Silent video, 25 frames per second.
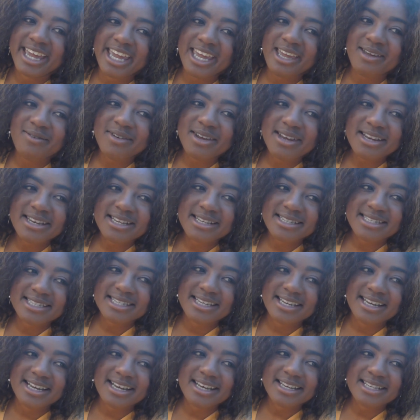even
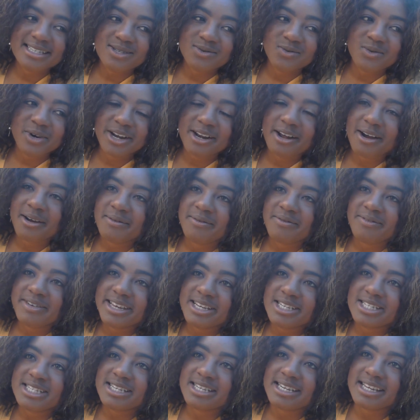discuss what our
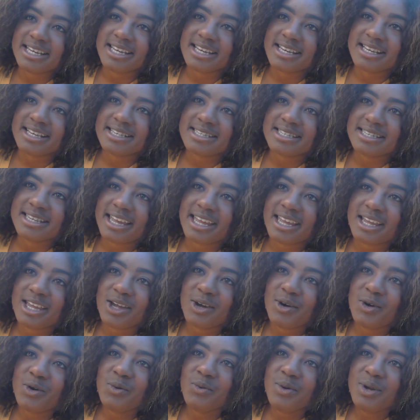vision is, like
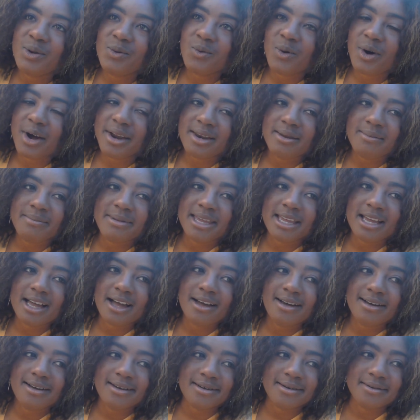who we want to
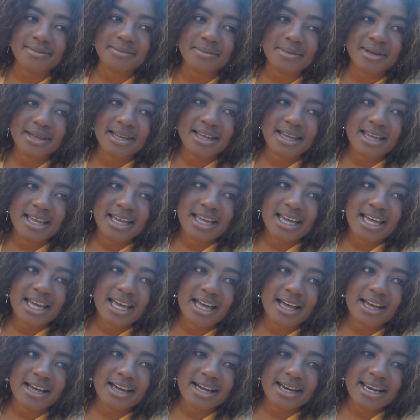become,
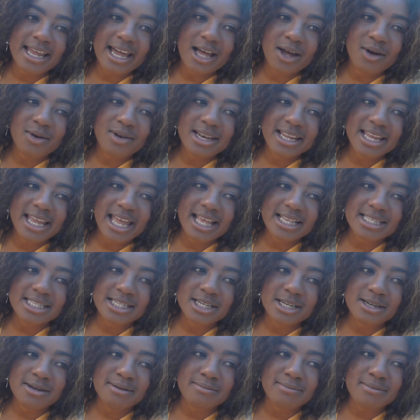uh, not only as
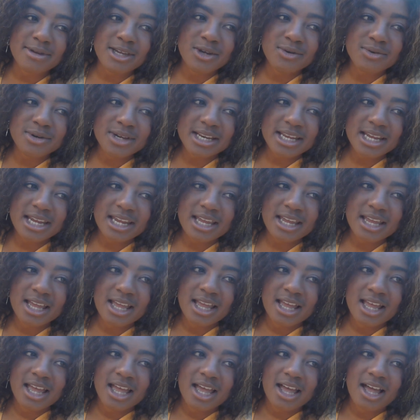a community,
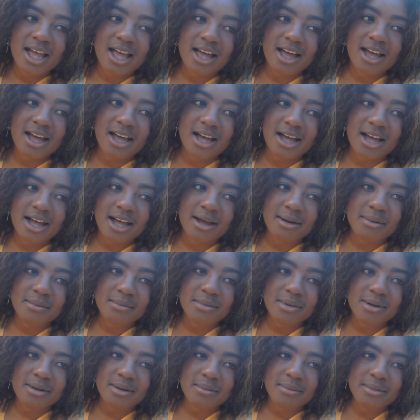
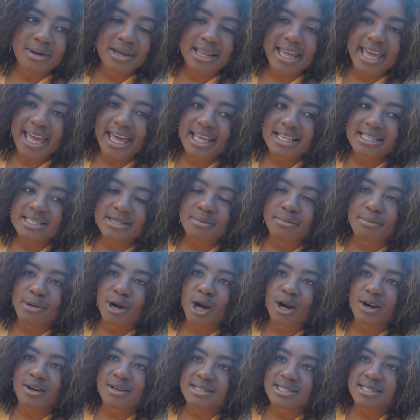um, but as a
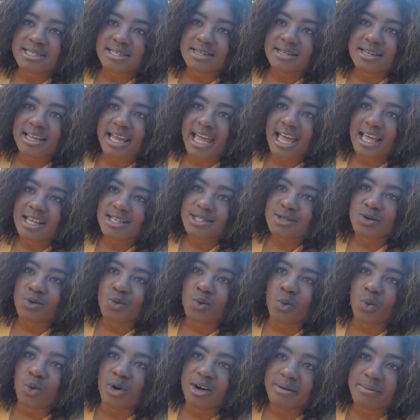person, as a
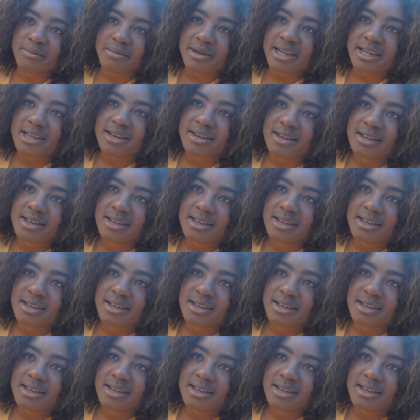woman